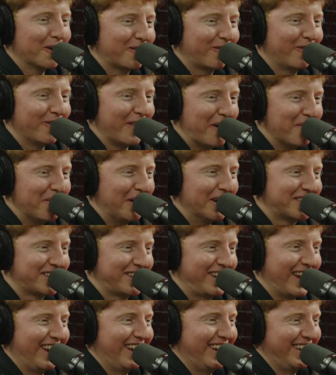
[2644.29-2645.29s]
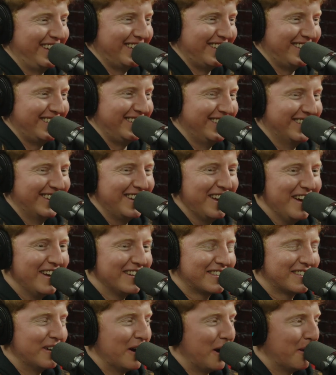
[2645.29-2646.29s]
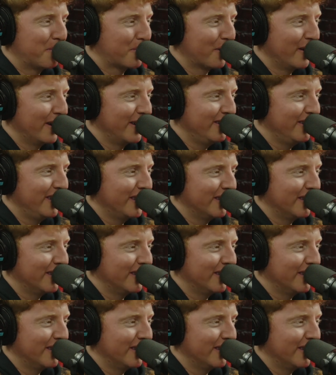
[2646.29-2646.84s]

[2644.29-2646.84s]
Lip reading: for that mustache. It's an upgrade. You get